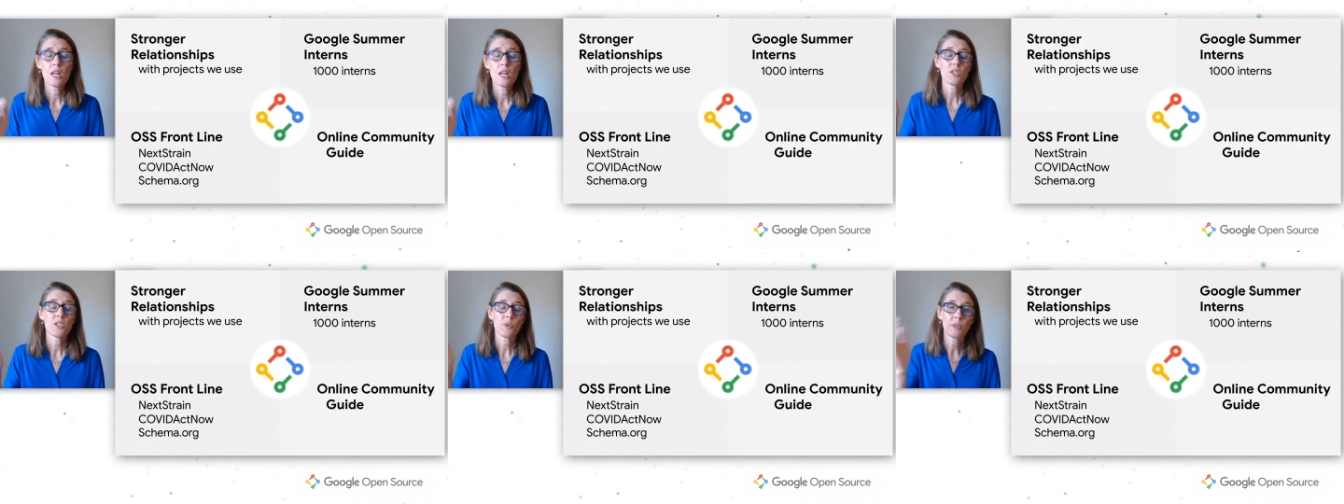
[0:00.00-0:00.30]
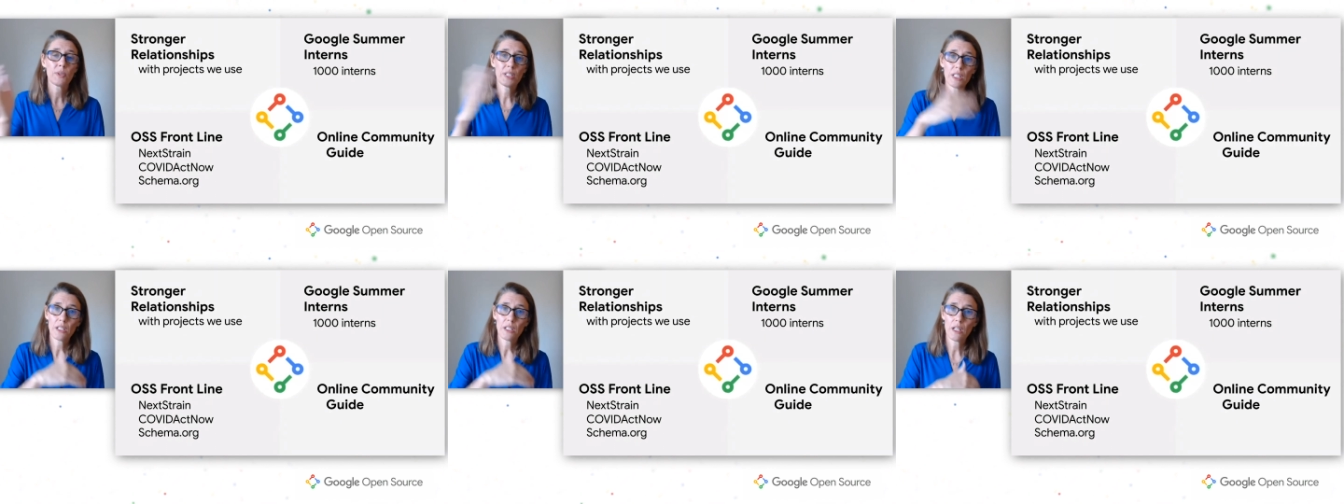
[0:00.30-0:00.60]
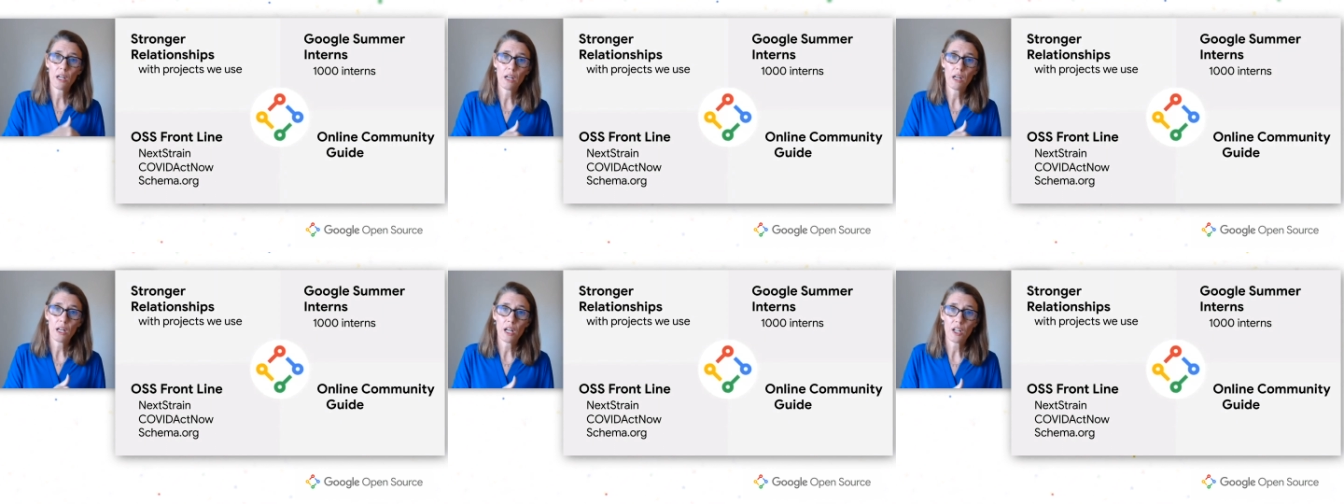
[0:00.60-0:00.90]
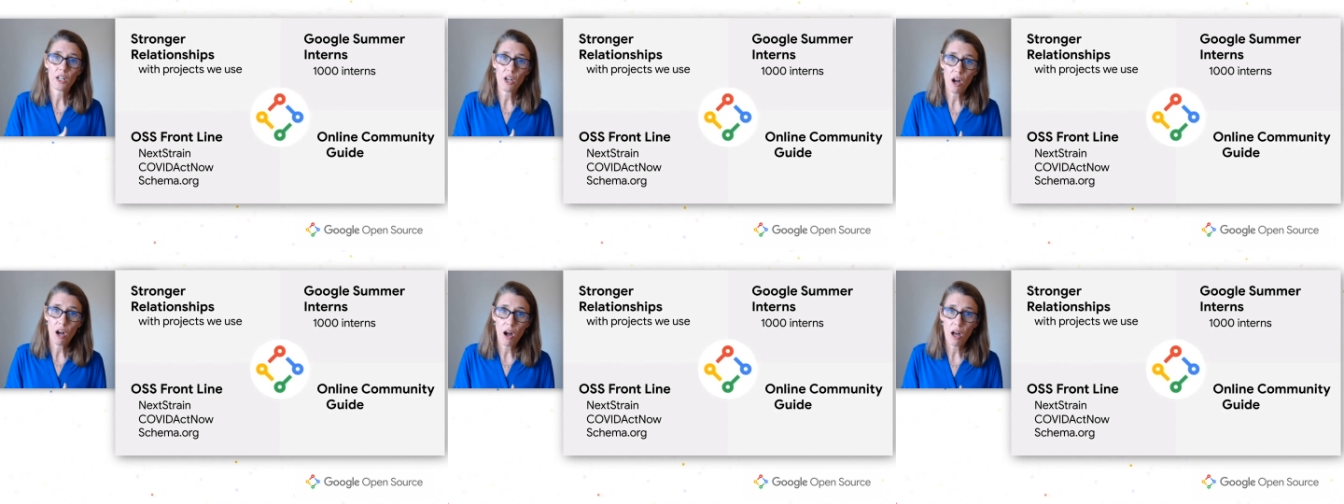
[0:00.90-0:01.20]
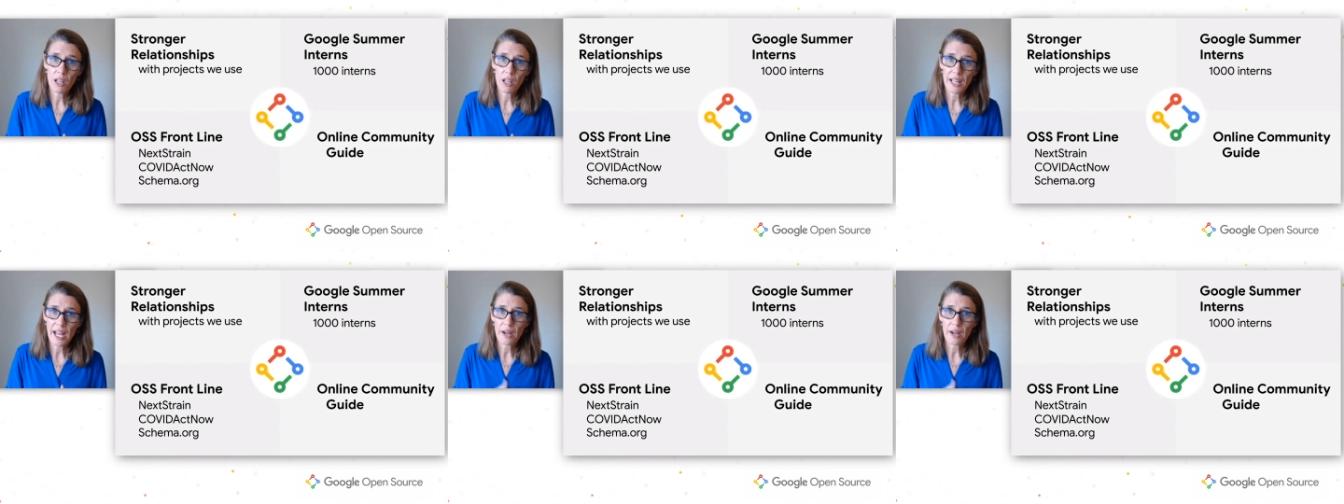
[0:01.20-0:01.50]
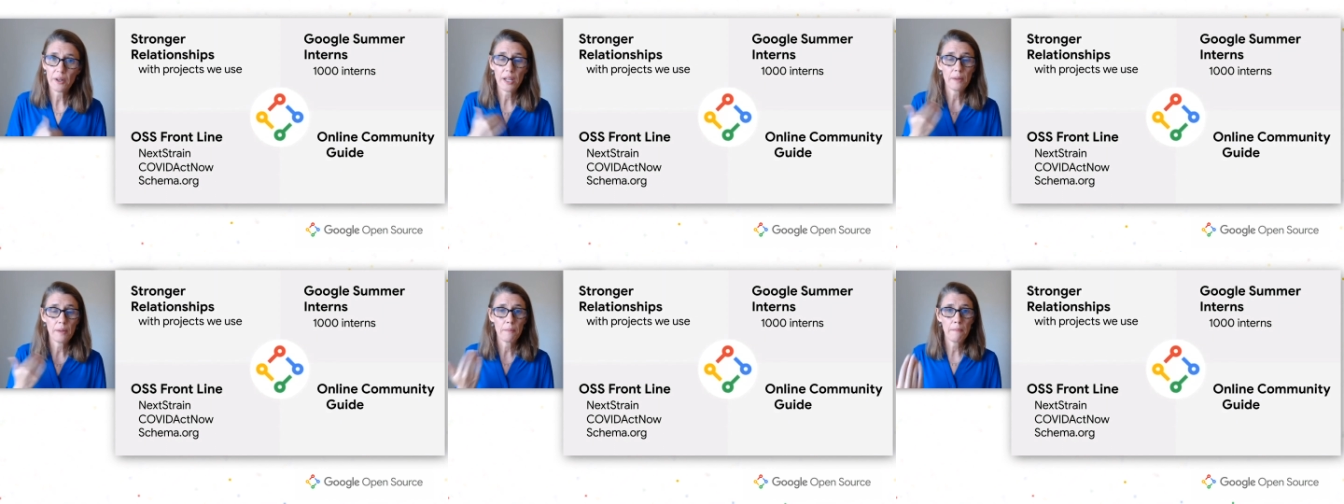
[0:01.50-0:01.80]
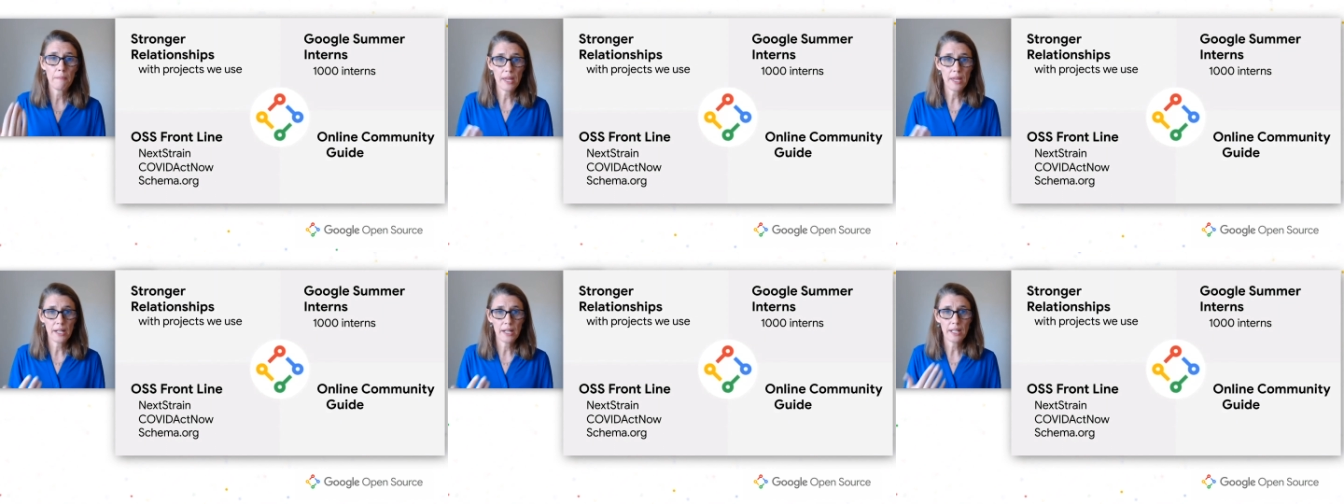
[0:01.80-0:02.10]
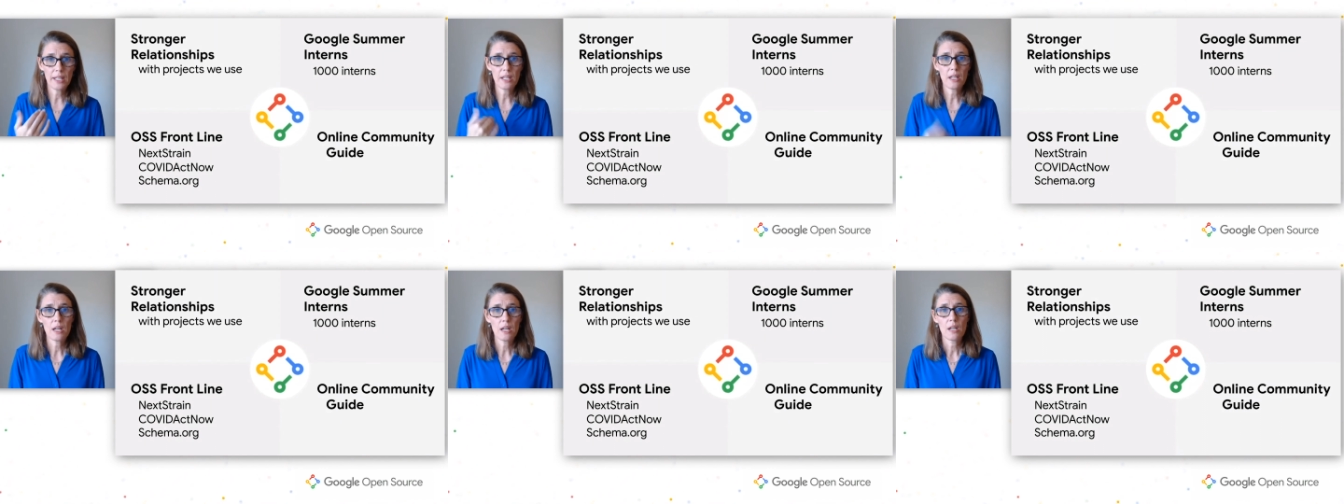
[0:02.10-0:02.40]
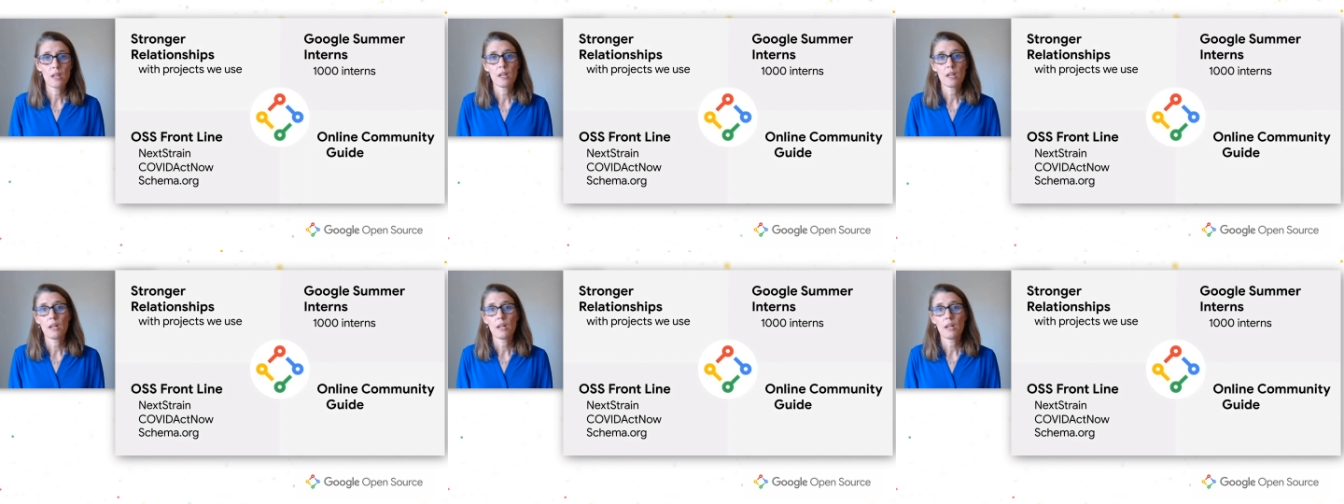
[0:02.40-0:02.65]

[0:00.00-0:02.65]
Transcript: So we did a, a call out, and many